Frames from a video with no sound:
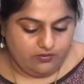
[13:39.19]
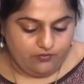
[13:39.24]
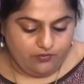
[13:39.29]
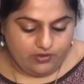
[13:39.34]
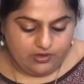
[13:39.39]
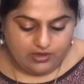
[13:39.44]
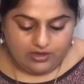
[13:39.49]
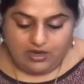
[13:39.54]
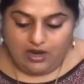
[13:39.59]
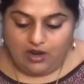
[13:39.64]

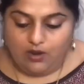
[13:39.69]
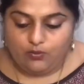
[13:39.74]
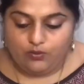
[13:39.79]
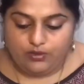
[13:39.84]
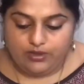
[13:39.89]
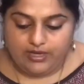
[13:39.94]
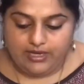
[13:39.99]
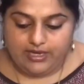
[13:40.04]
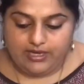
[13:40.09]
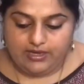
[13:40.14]
For the
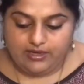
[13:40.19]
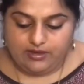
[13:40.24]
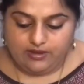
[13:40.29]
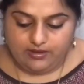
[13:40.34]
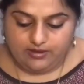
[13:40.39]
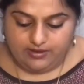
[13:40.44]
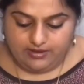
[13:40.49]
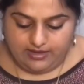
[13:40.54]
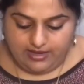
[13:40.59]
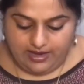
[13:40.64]
counting
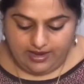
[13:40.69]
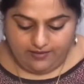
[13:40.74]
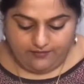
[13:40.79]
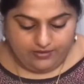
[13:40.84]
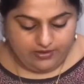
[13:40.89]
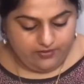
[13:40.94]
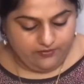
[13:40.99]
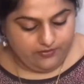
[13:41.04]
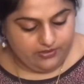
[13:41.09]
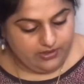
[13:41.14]
they
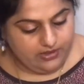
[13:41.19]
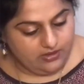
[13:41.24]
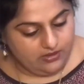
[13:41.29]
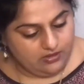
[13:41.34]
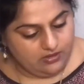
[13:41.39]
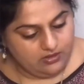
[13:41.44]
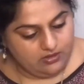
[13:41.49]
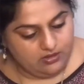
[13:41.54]
have given.